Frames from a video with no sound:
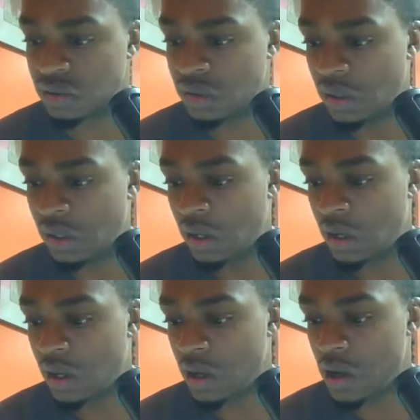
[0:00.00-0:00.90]
else.
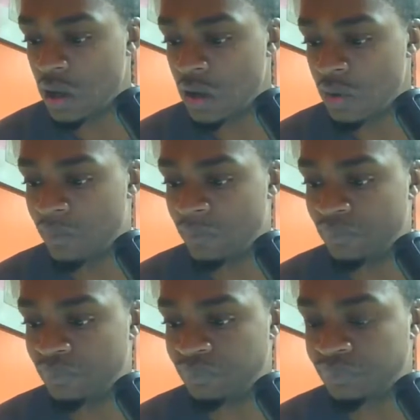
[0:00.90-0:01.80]

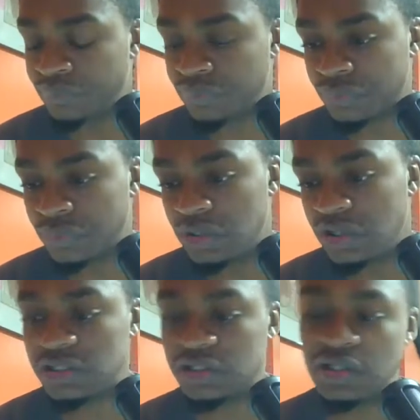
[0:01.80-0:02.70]
This is
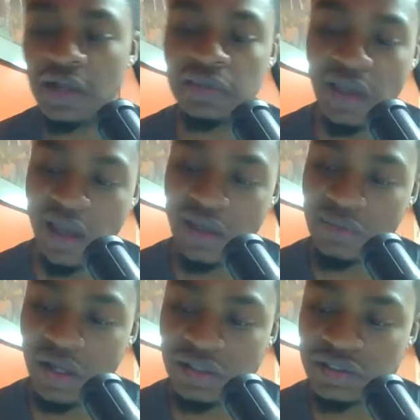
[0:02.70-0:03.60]
not that, right?
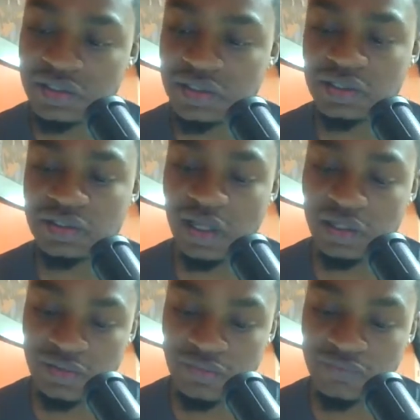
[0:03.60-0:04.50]
This is
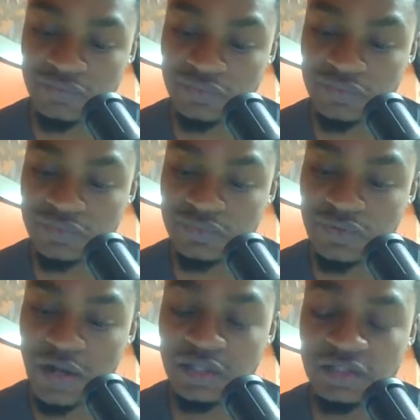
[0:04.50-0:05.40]
excessive,
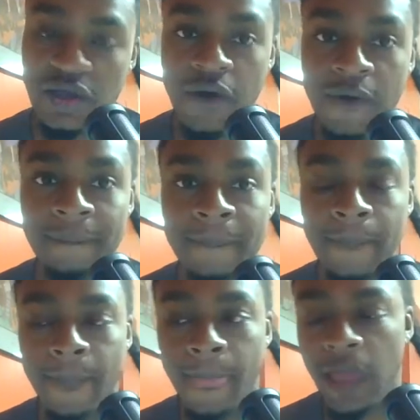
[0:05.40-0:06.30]
right? So
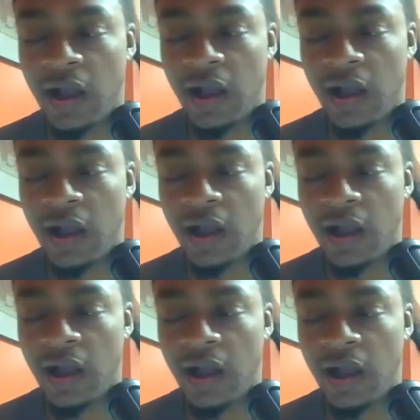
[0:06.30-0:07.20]
I got
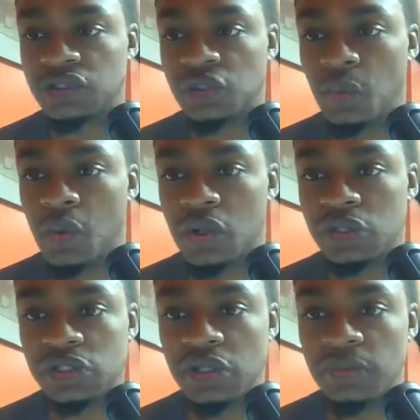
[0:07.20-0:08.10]
mixed
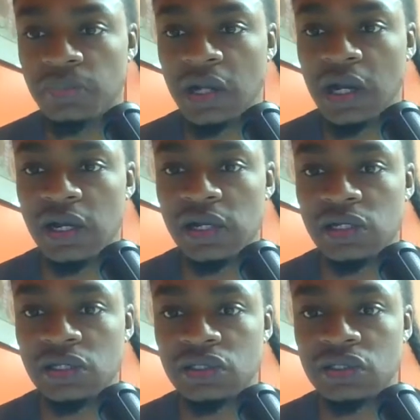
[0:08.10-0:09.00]
feelings towards
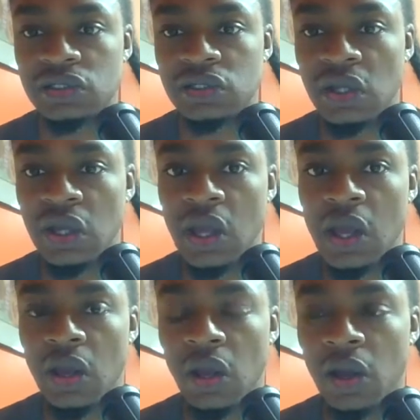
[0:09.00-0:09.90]
it because
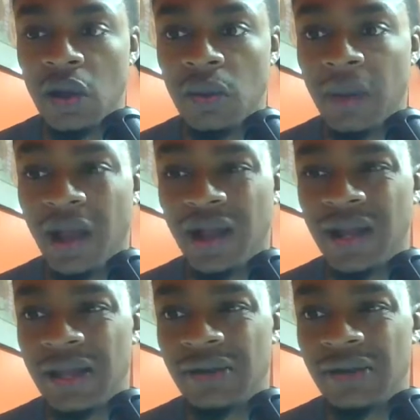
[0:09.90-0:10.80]
I
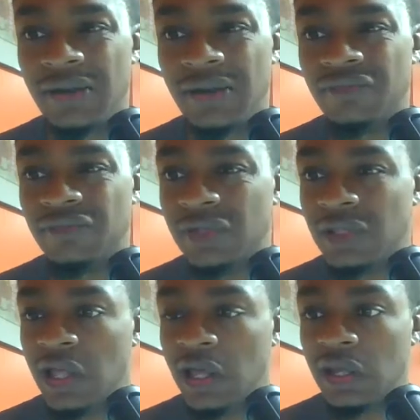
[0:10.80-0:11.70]
kind of feel
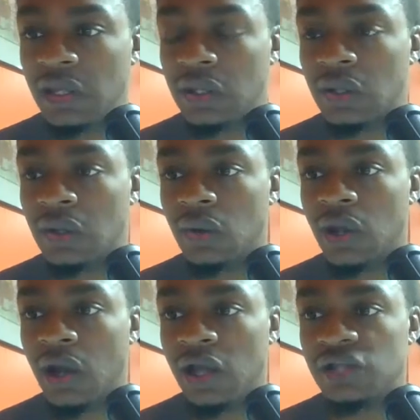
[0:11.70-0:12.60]
like on a
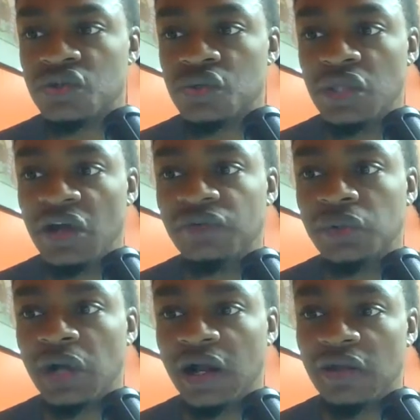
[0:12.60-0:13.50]
high school level,
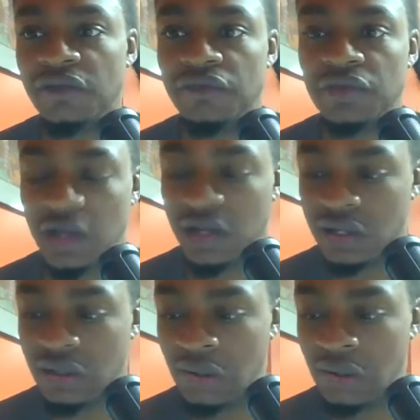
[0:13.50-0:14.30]
I kind of feel like